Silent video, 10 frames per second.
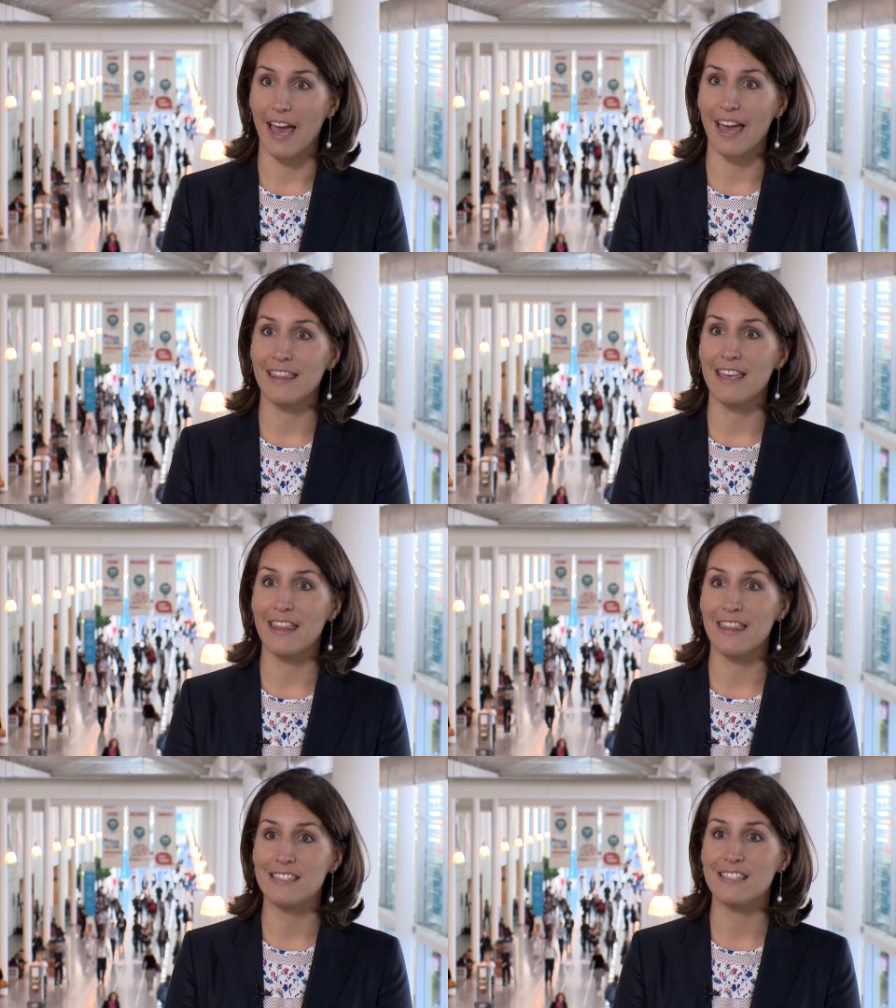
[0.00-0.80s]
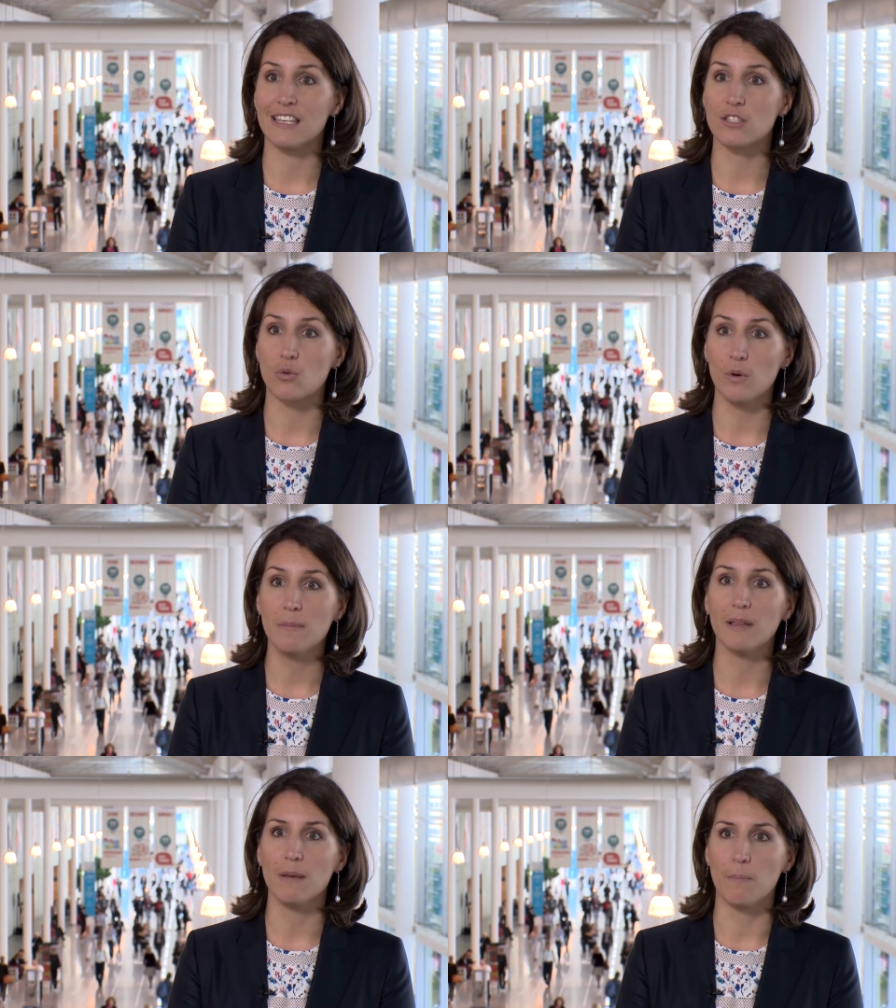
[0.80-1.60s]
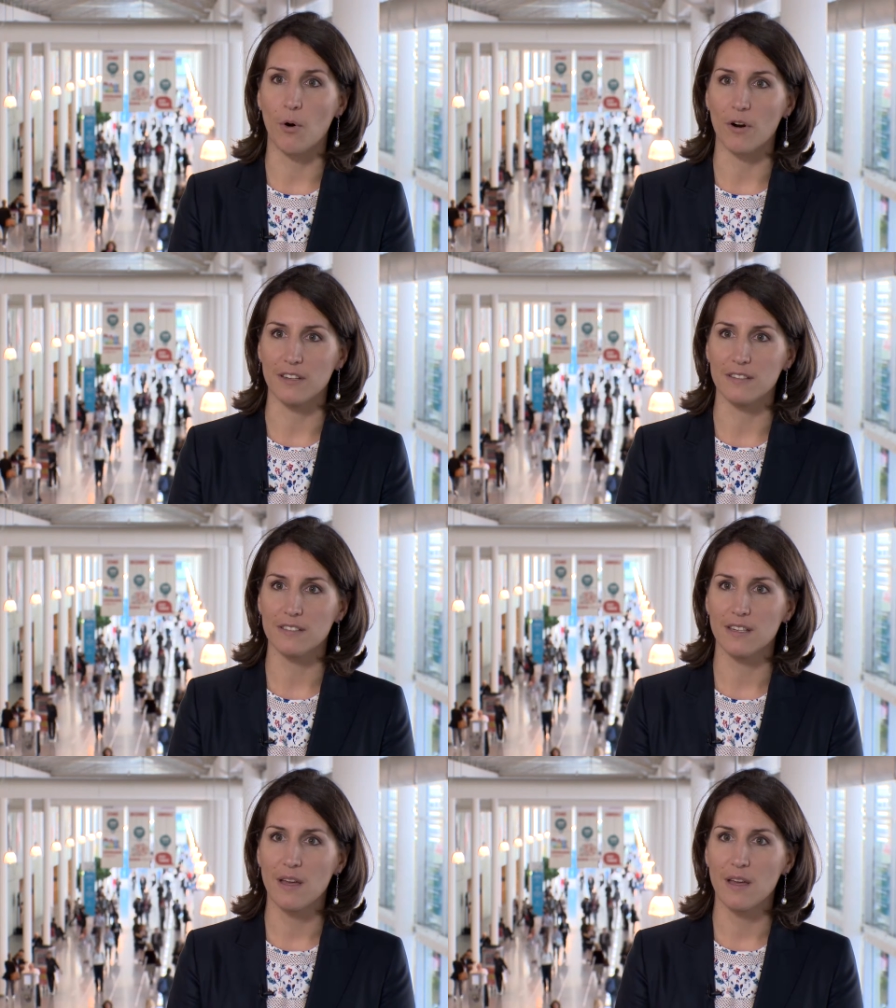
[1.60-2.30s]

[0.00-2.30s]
And this is extremely important,